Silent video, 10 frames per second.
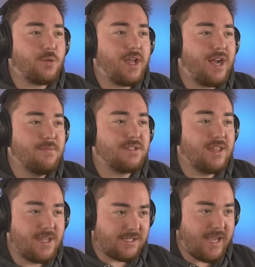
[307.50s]
when it comes
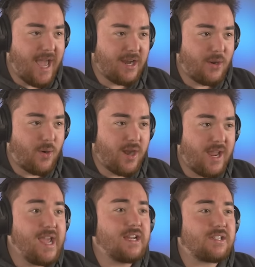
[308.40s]
to this
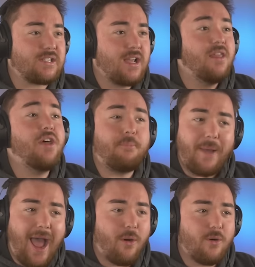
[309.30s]
category. It's the
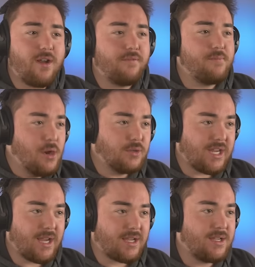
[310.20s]
power of
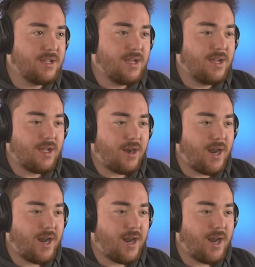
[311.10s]
music. All